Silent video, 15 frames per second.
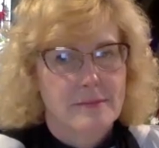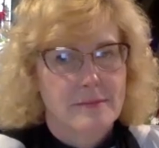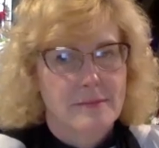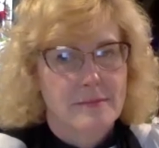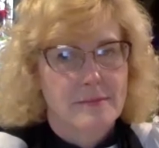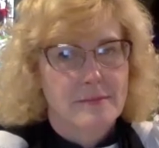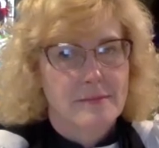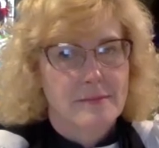
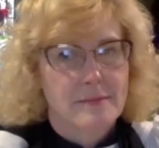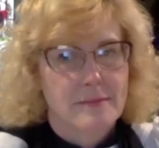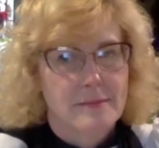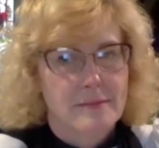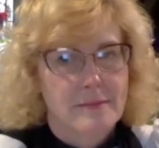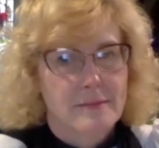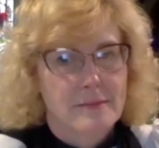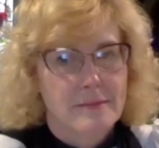
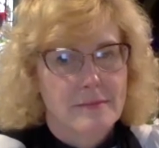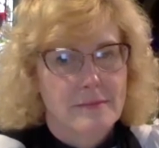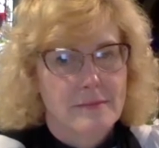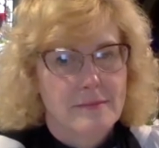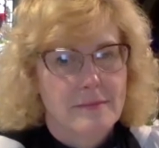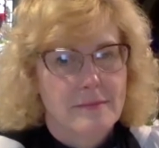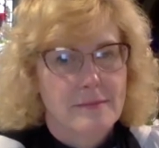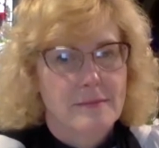
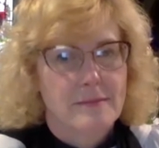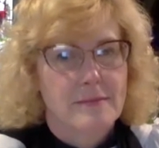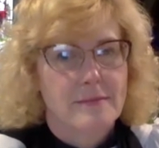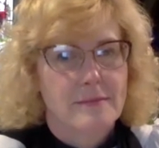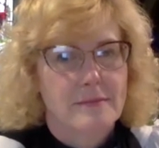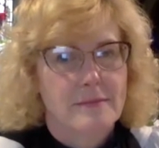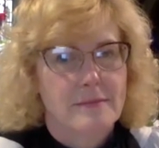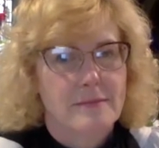
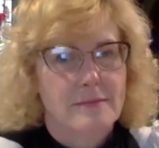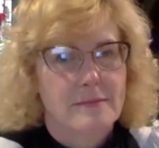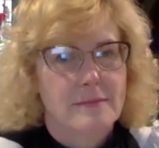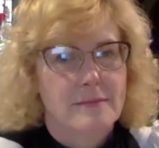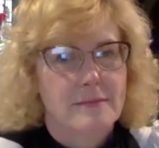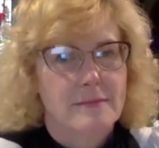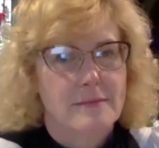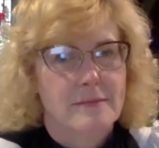
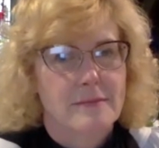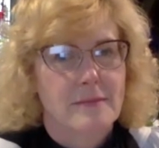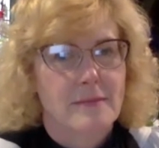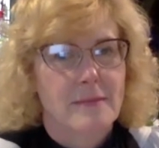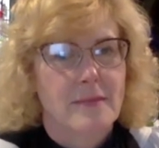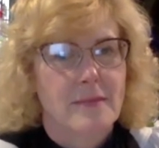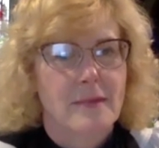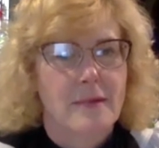
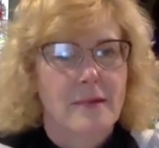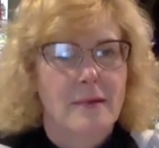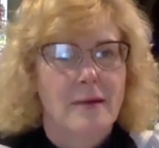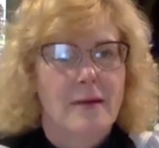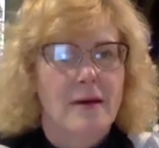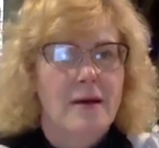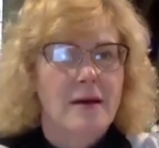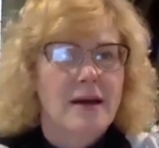
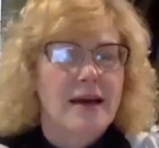Nobody speaks.